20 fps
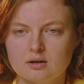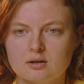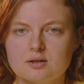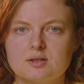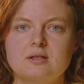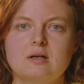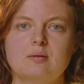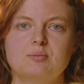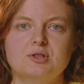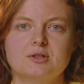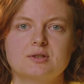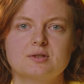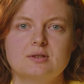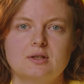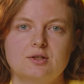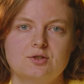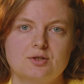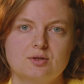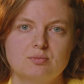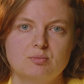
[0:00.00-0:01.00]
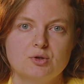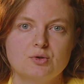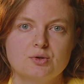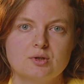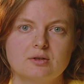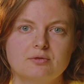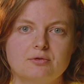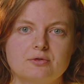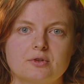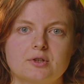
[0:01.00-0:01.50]
subjects such as
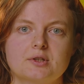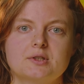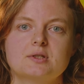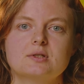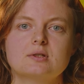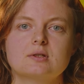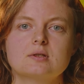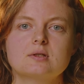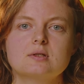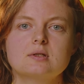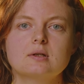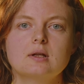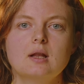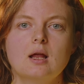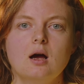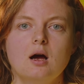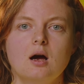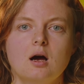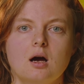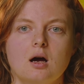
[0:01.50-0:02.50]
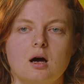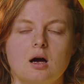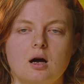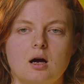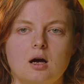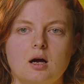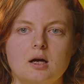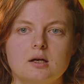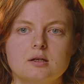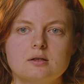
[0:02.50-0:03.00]
music, for instance.
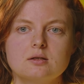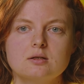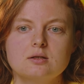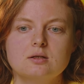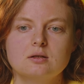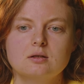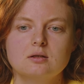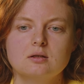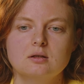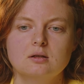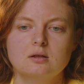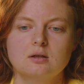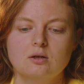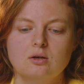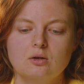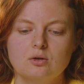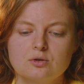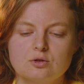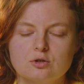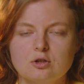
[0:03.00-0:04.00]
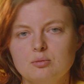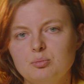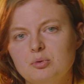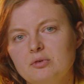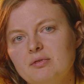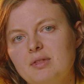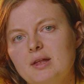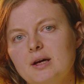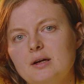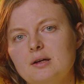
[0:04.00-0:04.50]
And on top
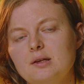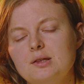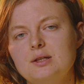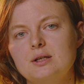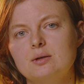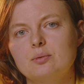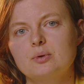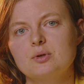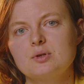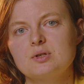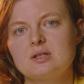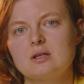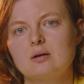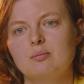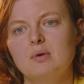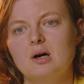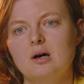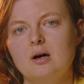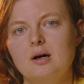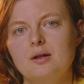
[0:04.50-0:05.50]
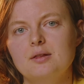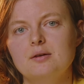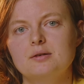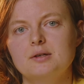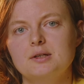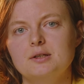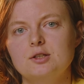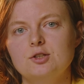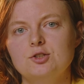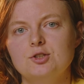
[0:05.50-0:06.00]
of that, there were some
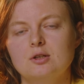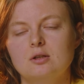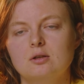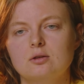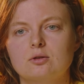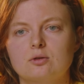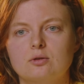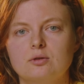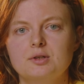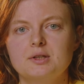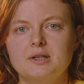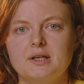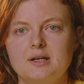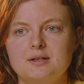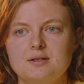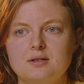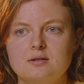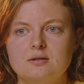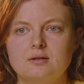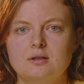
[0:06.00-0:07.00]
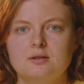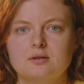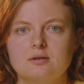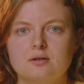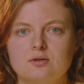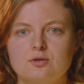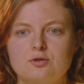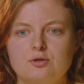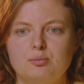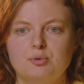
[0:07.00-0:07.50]
other initial court cases that
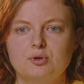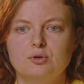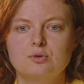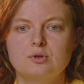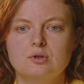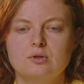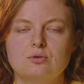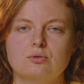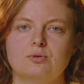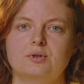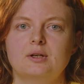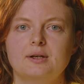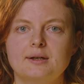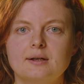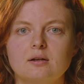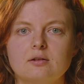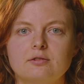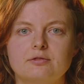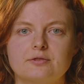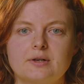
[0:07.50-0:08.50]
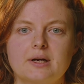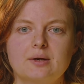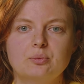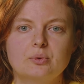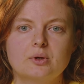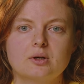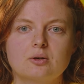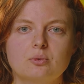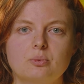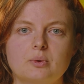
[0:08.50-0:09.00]
contributed to the legal
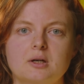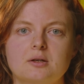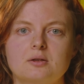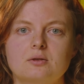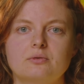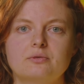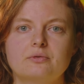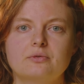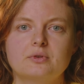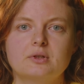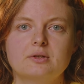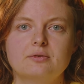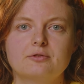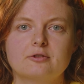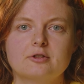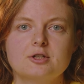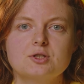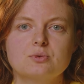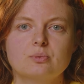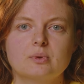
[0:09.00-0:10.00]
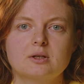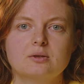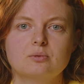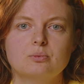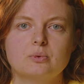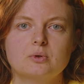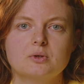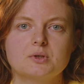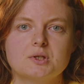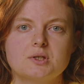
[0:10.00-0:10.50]
framework. One of the first
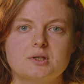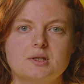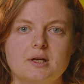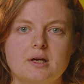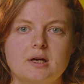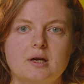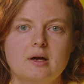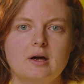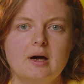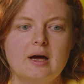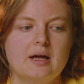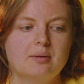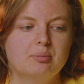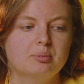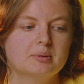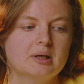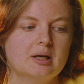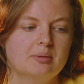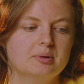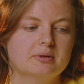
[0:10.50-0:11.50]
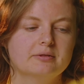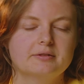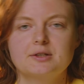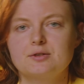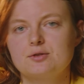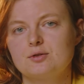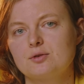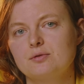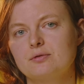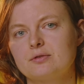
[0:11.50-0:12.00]
one was the Apple
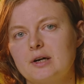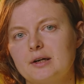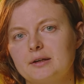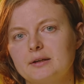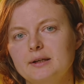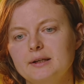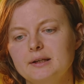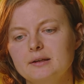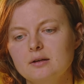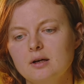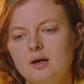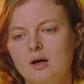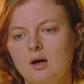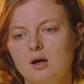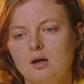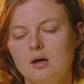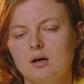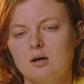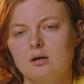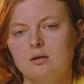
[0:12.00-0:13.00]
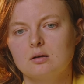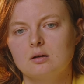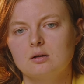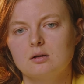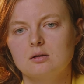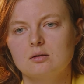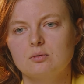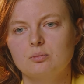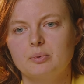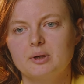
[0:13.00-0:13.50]
versus Franklin,
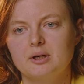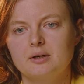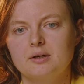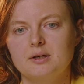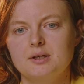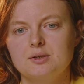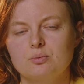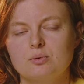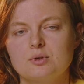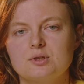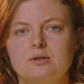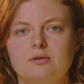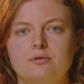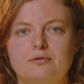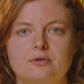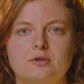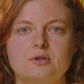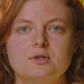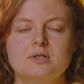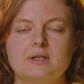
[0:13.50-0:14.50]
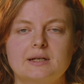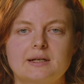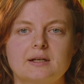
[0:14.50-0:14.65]
where it was the first